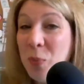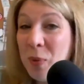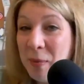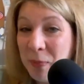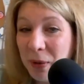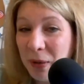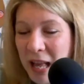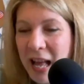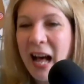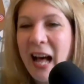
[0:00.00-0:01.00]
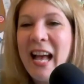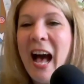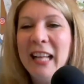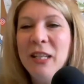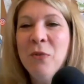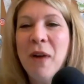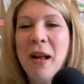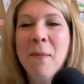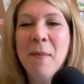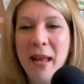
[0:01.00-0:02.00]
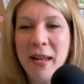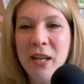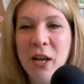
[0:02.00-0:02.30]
people, I highly recommend